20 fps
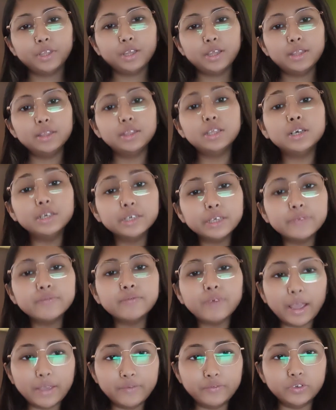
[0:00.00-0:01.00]

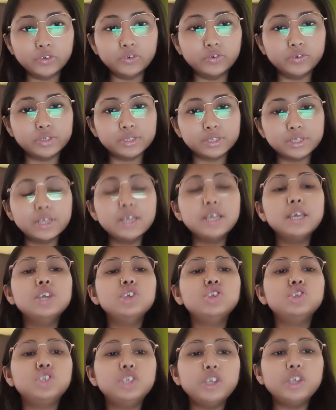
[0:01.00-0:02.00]
35 years.
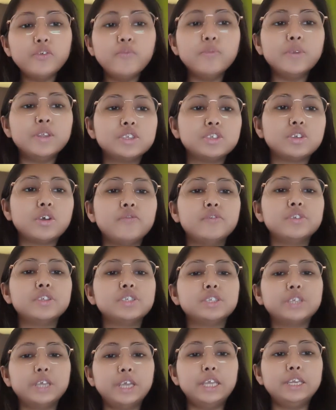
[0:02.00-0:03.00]
Chief Minister of a
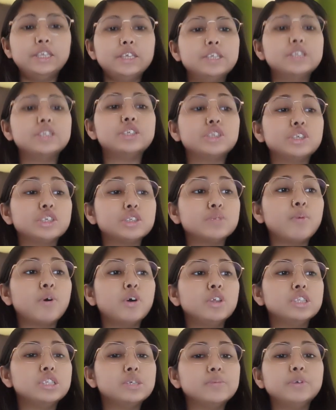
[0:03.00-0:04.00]
state is
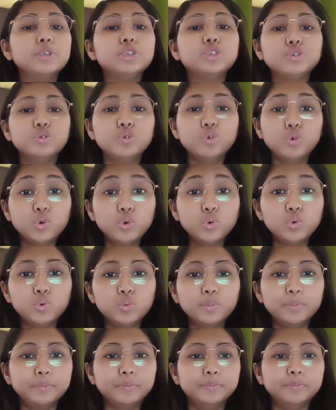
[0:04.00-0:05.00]
responsible to
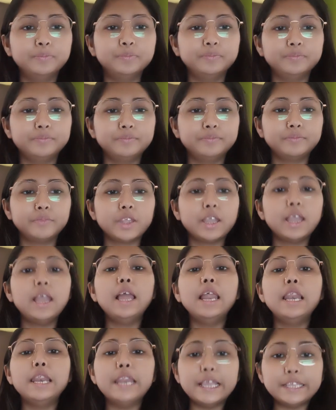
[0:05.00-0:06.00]
whom?
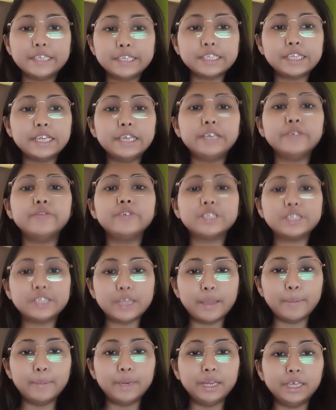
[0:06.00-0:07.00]
Legislative
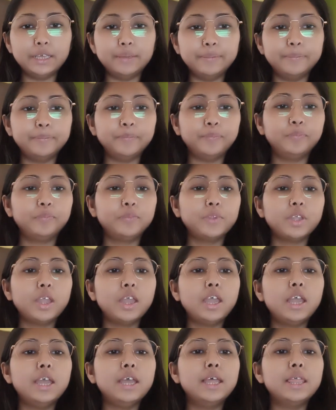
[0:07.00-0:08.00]
Assembly.
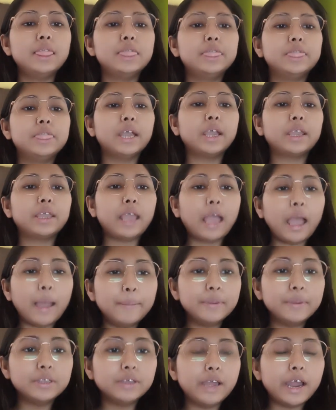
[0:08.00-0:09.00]

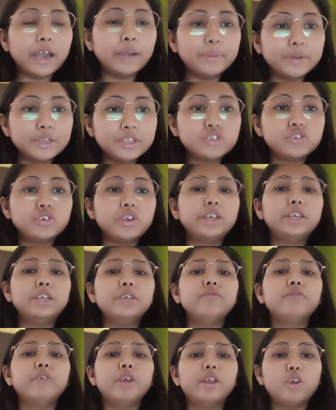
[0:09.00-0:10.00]
The
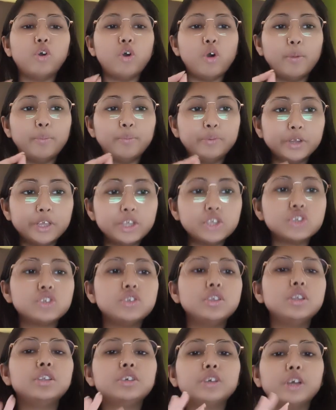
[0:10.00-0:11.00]
administrative and
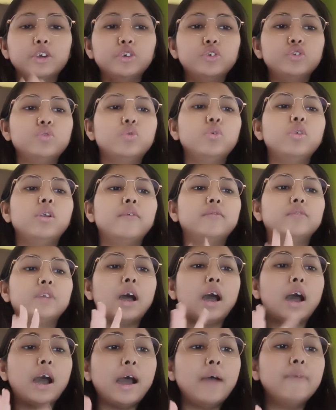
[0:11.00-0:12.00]
operational control of the
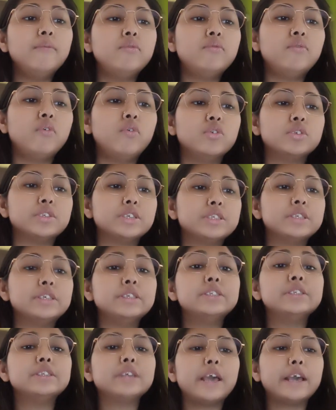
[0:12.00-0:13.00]
armed forces
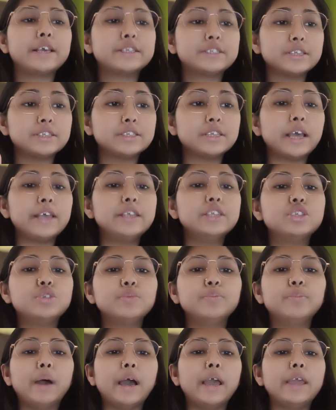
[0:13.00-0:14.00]
is exercised
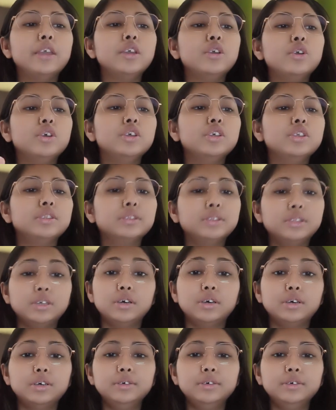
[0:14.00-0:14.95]
by the